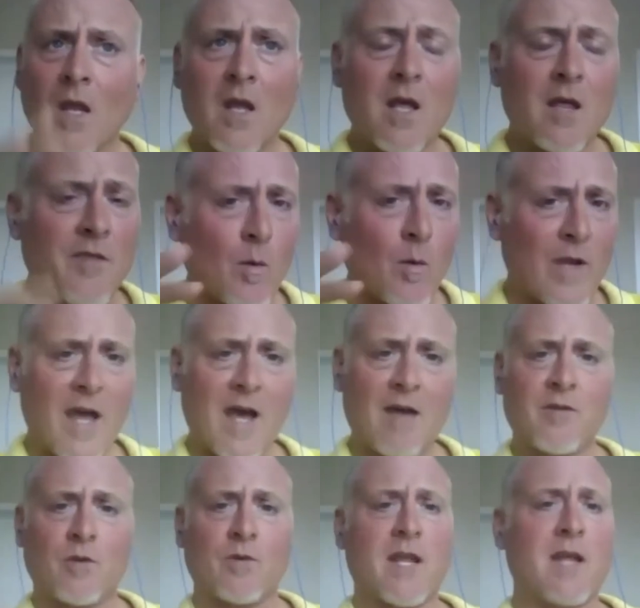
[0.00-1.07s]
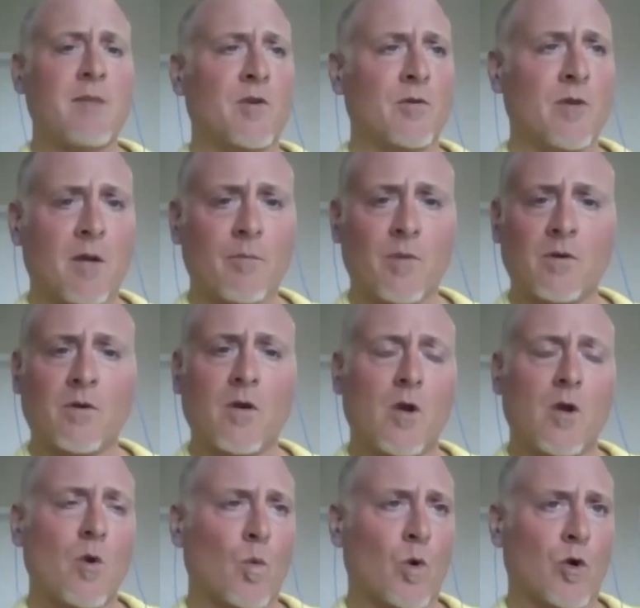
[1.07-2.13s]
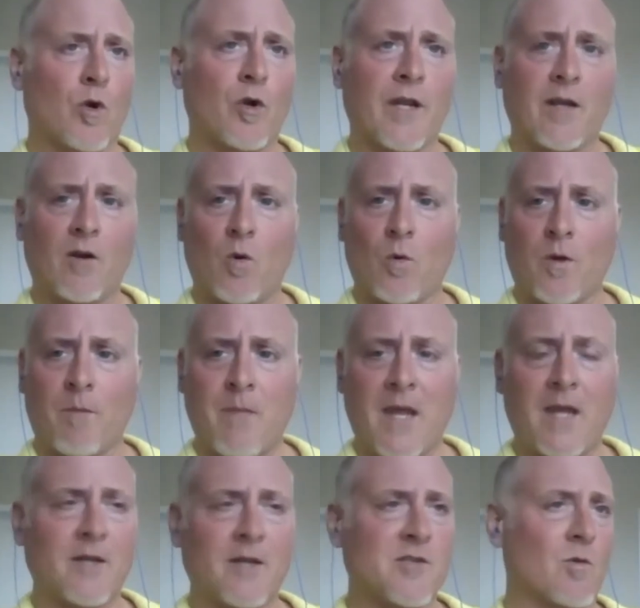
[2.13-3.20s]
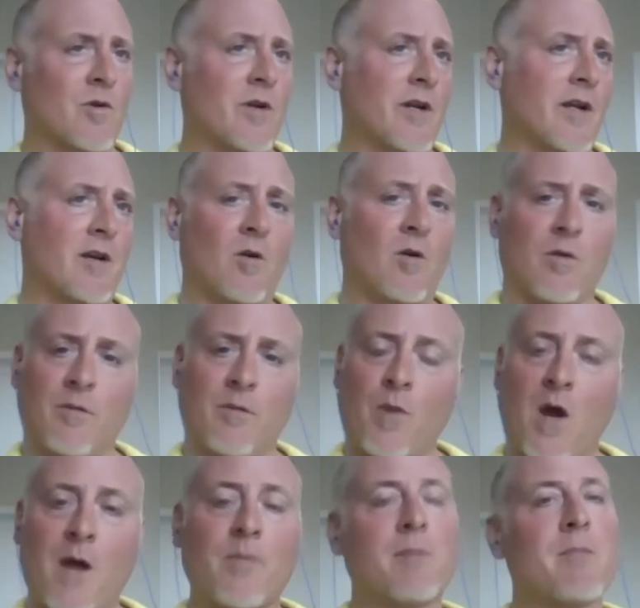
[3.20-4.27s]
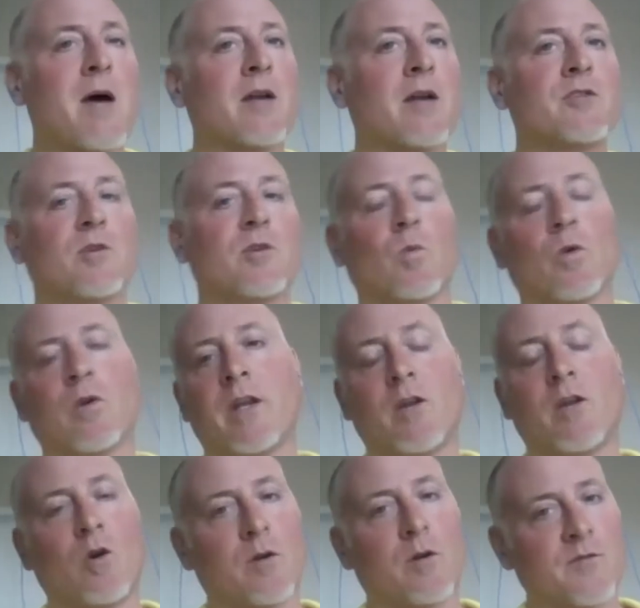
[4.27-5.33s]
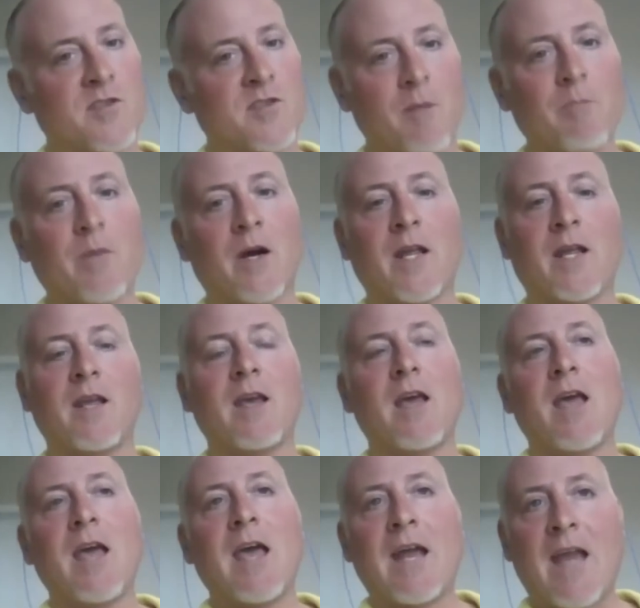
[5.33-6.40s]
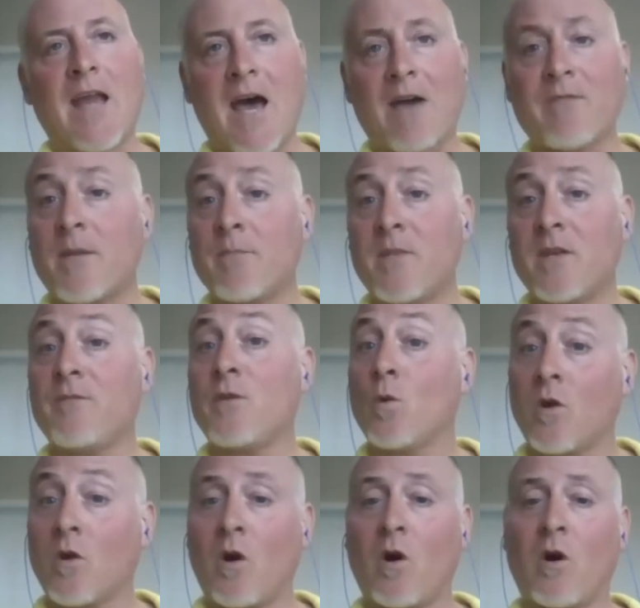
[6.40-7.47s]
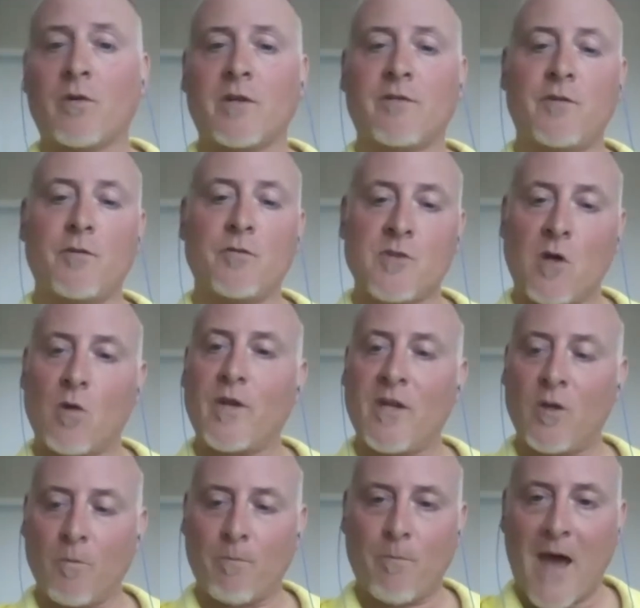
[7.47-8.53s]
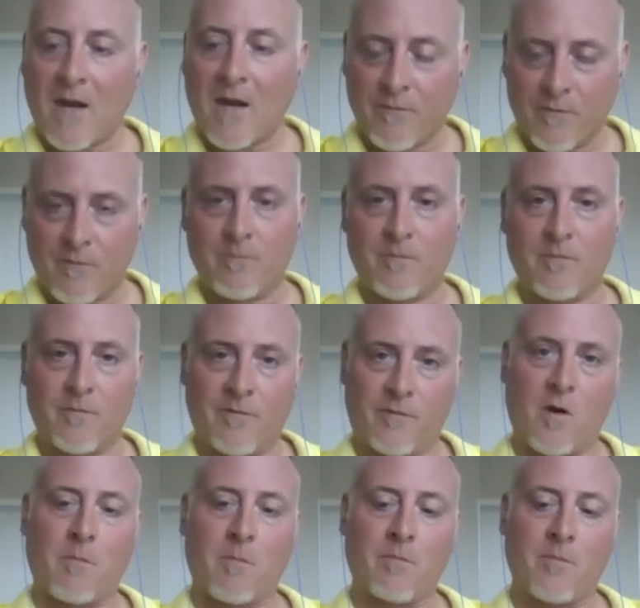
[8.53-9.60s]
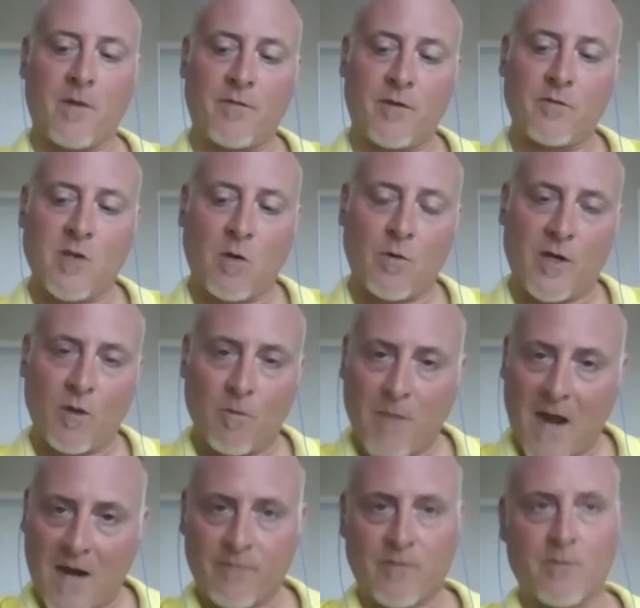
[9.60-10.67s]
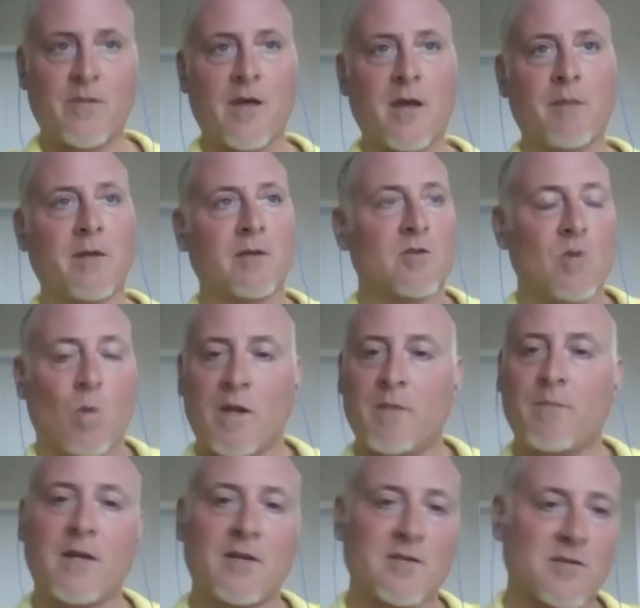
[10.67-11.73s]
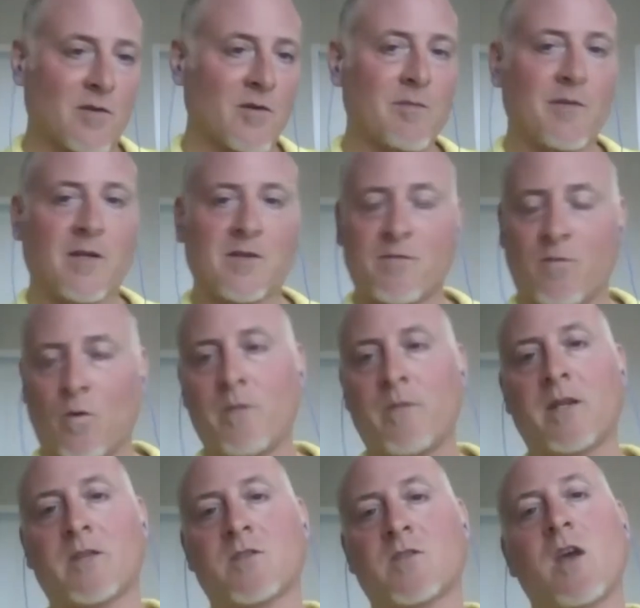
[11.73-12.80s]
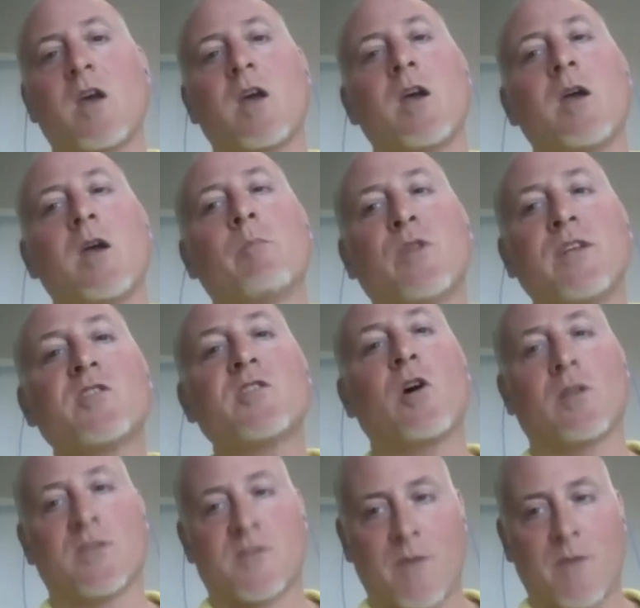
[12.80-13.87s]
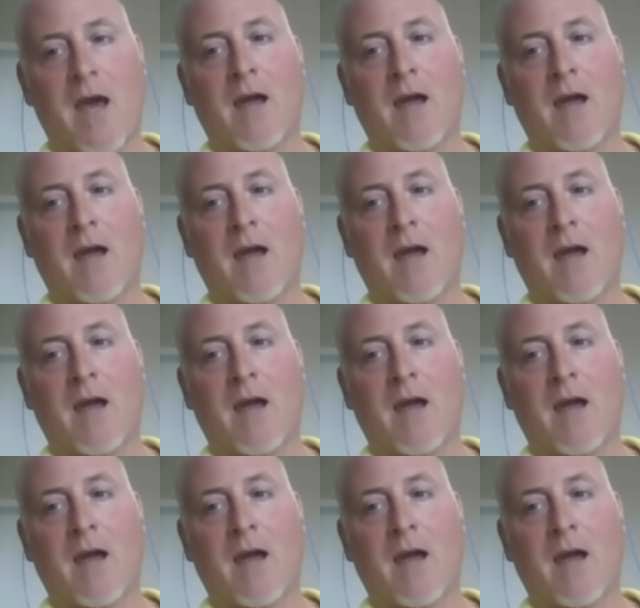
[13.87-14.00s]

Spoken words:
that we have your name, your number, we're going to get a hold of maintenance, we're going to get a hold of the property manager, we're going to get a hold of somebody and have them give you a call. And if you don't hear back from them in 20 minutes, 30 minutes, 40 minutes, please call us back.